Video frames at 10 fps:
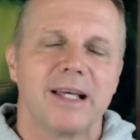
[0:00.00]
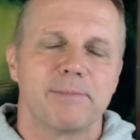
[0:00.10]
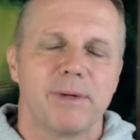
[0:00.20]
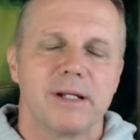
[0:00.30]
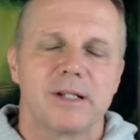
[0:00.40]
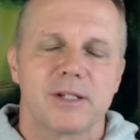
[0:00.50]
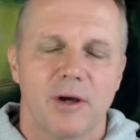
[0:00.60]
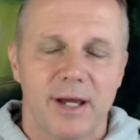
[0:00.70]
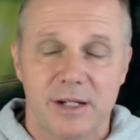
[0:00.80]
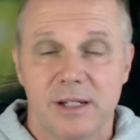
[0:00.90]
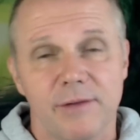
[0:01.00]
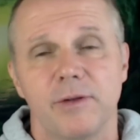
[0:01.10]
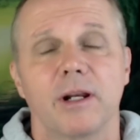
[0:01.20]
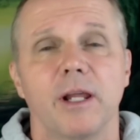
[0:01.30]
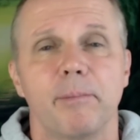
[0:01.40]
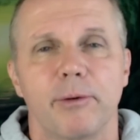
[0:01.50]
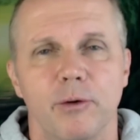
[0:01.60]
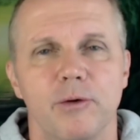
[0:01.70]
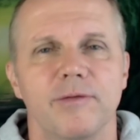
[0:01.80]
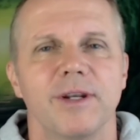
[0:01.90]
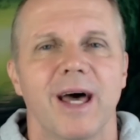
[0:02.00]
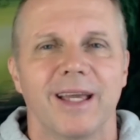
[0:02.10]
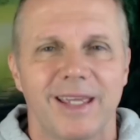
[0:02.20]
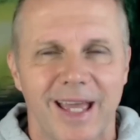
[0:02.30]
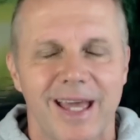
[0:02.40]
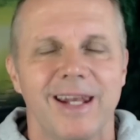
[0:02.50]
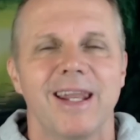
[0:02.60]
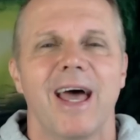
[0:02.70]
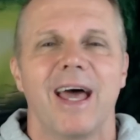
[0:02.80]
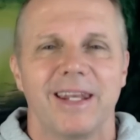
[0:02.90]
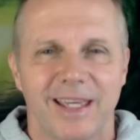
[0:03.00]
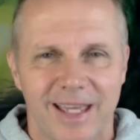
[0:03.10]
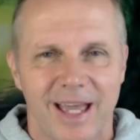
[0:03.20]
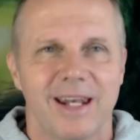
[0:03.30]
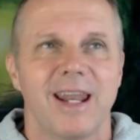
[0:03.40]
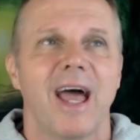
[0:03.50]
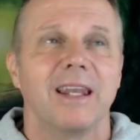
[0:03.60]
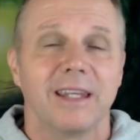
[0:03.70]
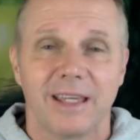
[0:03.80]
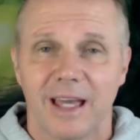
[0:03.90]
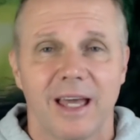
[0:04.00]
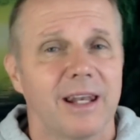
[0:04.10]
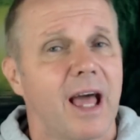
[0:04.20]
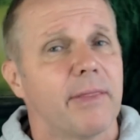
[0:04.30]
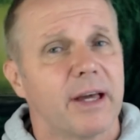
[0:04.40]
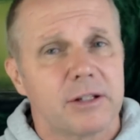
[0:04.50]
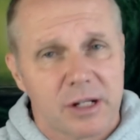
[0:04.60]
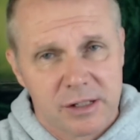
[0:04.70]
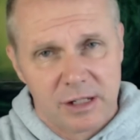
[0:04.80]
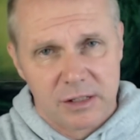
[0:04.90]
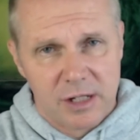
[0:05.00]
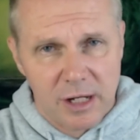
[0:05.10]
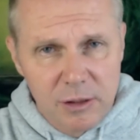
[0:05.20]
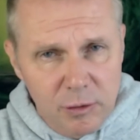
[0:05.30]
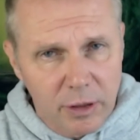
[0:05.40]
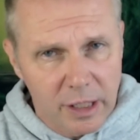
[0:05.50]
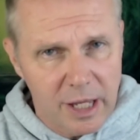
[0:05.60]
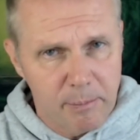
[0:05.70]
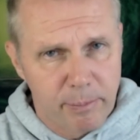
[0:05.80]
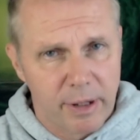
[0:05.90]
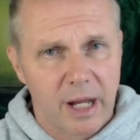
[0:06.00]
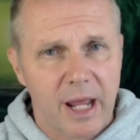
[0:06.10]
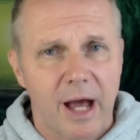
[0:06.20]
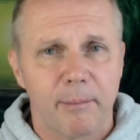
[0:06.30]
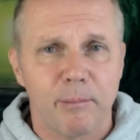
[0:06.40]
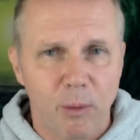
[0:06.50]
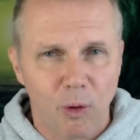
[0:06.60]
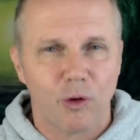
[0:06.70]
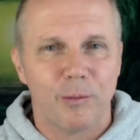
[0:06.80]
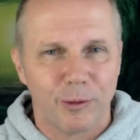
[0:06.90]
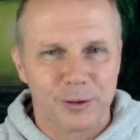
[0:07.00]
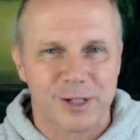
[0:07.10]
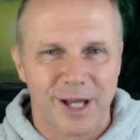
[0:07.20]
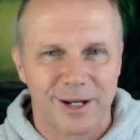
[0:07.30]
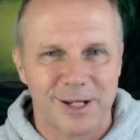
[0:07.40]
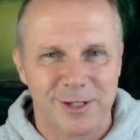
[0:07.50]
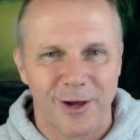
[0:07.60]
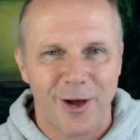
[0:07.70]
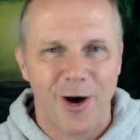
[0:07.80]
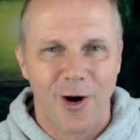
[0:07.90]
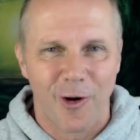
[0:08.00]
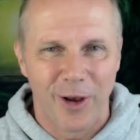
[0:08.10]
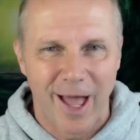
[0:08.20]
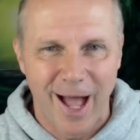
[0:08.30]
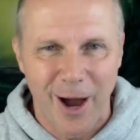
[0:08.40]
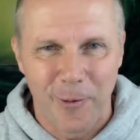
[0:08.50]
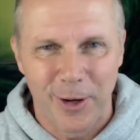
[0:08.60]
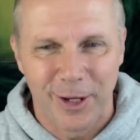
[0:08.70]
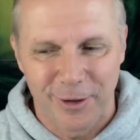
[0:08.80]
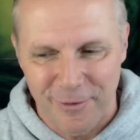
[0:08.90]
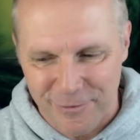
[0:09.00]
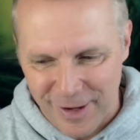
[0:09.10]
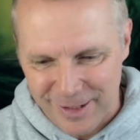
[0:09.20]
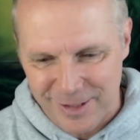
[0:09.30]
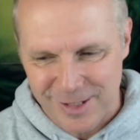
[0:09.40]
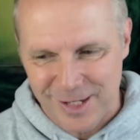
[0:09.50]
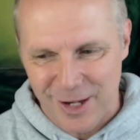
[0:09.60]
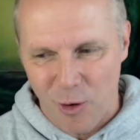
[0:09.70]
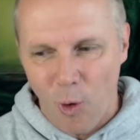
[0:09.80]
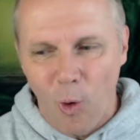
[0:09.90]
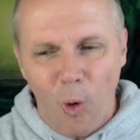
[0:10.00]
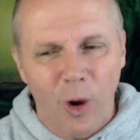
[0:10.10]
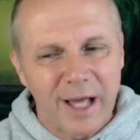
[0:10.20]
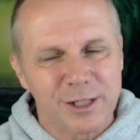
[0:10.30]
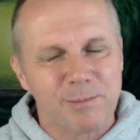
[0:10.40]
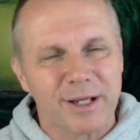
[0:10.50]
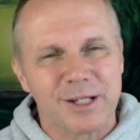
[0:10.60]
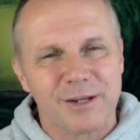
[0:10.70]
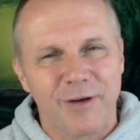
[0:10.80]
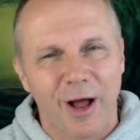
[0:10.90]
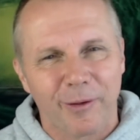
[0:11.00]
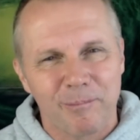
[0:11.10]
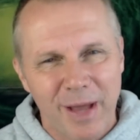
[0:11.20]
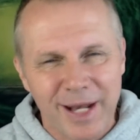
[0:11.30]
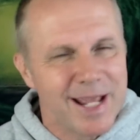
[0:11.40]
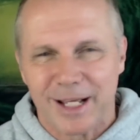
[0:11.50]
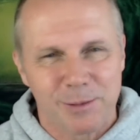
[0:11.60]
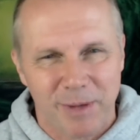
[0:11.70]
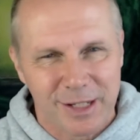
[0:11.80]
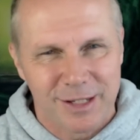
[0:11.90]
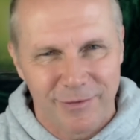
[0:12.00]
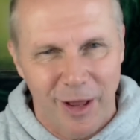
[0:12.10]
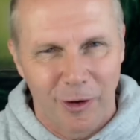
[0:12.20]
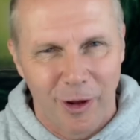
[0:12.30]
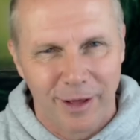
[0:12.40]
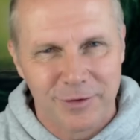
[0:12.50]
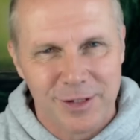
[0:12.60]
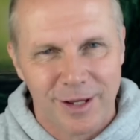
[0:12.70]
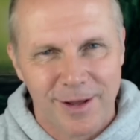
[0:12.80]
has been scientifically proven again and again and again, and they just continue to keep bringing out more and more studies on how it can affect us in all aspects of many aspects of our lives.